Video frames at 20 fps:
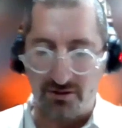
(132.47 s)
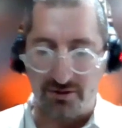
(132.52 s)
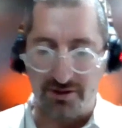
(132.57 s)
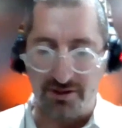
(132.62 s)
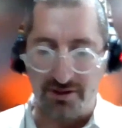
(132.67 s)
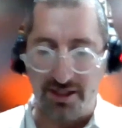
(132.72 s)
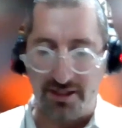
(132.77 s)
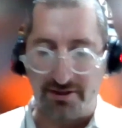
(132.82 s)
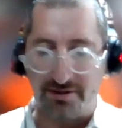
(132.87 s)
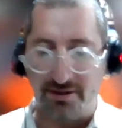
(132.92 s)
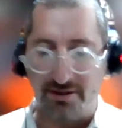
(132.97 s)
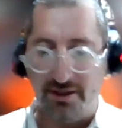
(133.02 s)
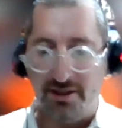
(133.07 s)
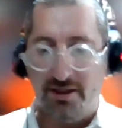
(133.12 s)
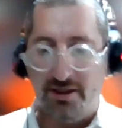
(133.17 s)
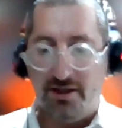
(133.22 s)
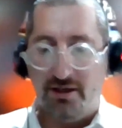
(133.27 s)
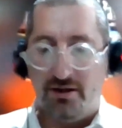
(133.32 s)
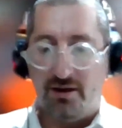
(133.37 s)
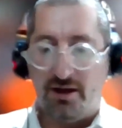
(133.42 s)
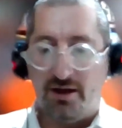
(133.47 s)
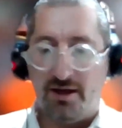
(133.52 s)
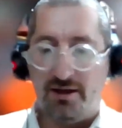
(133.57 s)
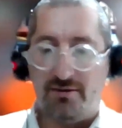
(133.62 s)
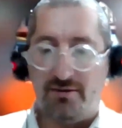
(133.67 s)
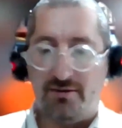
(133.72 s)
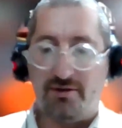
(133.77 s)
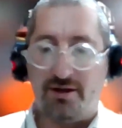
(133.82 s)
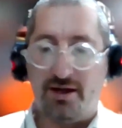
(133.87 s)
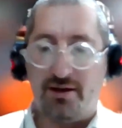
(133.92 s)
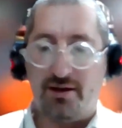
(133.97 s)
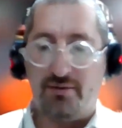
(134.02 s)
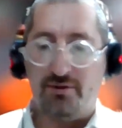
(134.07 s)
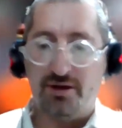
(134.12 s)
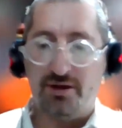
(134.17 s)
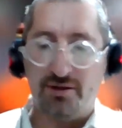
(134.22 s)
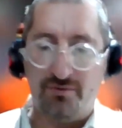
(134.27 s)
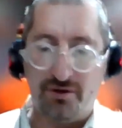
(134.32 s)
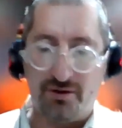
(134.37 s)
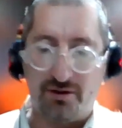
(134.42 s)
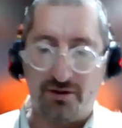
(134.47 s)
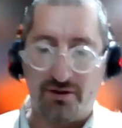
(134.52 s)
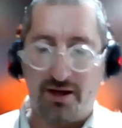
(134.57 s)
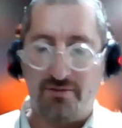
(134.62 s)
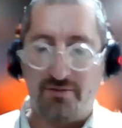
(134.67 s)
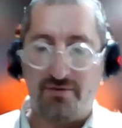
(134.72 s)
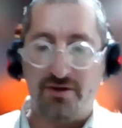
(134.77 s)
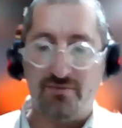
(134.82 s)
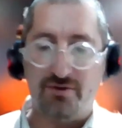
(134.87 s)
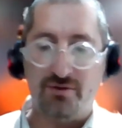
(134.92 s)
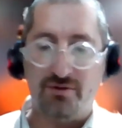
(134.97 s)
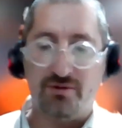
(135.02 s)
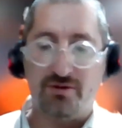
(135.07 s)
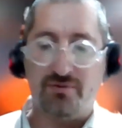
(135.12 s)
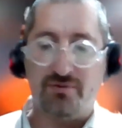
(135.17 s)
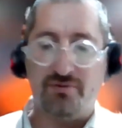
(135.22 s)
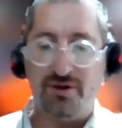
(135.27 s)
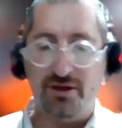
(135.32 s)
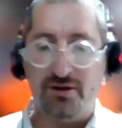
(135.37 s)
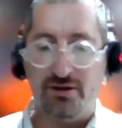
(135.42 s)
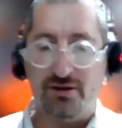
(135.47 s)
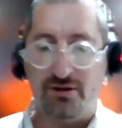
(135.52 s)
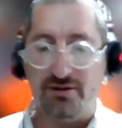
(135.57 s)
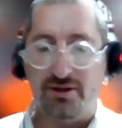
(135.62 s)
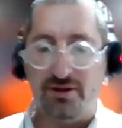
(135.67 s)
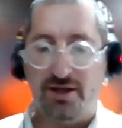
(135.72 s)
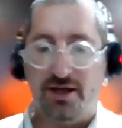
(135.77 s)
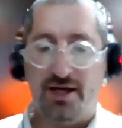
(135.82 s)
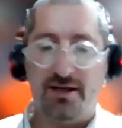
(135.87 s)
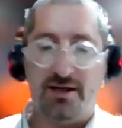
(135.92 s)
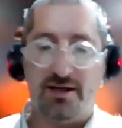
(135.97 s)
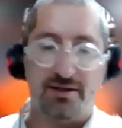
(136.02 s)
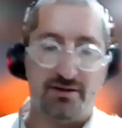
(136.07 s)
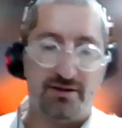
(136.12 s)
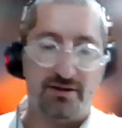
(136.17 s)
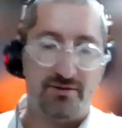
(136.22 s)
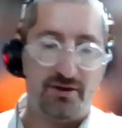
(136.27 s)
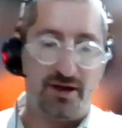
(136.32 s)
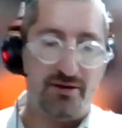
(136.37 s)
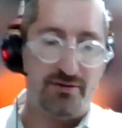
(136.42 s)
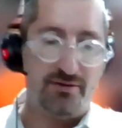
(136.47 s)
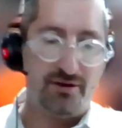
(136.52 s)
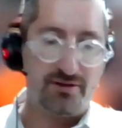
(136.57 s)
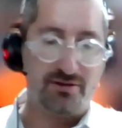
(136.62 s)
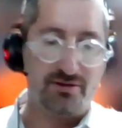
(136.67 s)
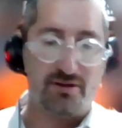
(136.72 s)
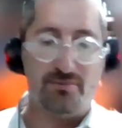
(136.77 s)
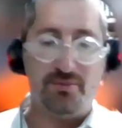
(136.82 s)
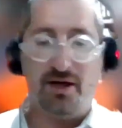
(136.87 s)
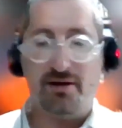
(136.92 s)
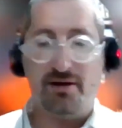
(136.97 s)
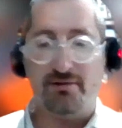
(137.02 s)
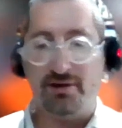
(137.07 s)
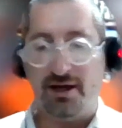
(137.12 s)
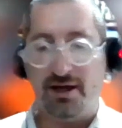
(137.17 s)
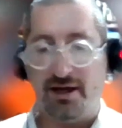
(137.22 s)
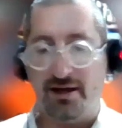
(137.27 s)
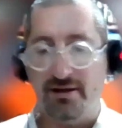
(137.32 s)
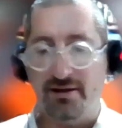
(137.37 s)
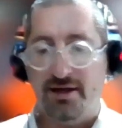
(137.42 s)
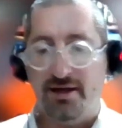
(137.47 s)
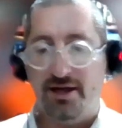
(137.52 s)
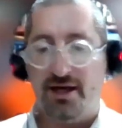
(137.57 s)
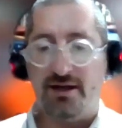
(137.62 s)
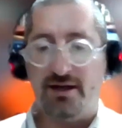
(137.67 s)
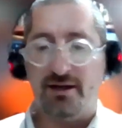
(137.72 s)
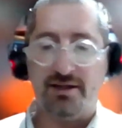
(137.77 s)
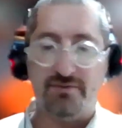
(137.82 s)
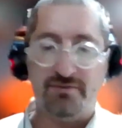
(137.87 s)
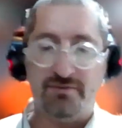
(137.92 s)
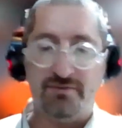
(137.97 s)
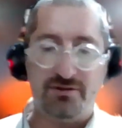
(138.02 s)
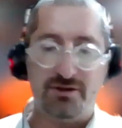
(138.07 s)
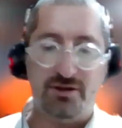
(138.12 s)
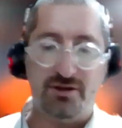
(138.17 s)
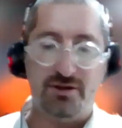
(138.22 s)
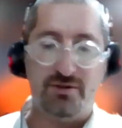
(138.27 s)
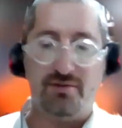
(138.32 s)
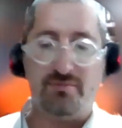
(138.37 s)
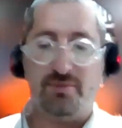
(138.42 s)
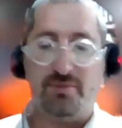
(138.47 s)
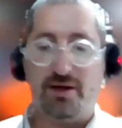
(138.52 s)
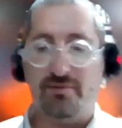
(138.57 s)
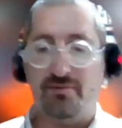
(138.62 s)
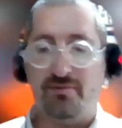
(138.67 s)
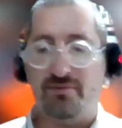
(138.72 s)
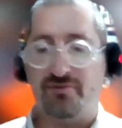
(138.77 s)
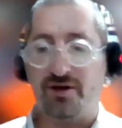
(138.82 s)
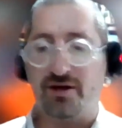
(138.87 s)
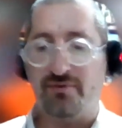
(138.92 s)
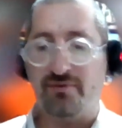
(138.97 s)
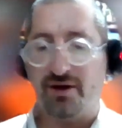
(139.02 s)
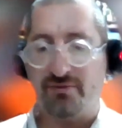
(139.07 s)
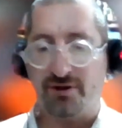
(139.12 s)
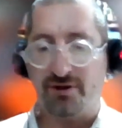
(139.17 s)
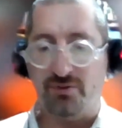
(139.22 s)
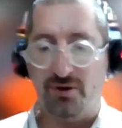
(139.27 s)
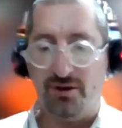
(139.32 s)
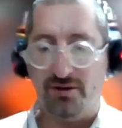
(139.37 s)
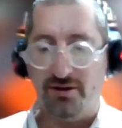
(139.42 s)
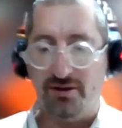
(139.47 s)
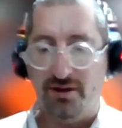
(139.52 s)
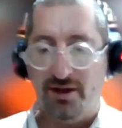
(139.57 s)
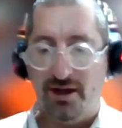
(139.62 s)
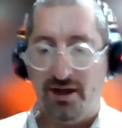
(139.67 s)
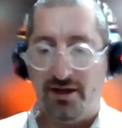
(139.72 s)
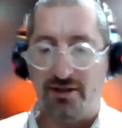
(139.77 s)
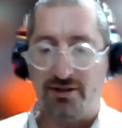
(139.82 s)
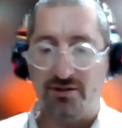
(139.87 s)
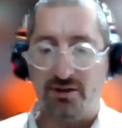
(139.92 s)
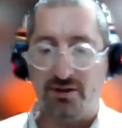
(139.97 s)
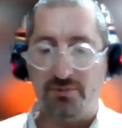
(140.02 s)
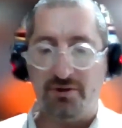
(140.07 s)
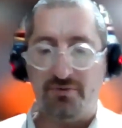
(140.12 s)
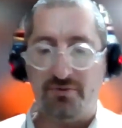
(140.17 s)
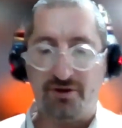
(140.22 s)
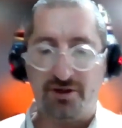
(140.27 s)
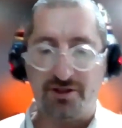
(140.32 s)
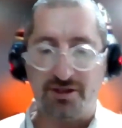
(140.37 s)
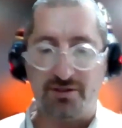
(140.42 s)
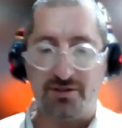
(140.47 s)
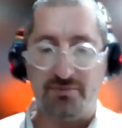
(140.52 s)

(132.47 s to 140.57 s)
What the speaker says: So it says, I've given you the field and also the Ma'ara, and I'll give it to you in front of everyone. How could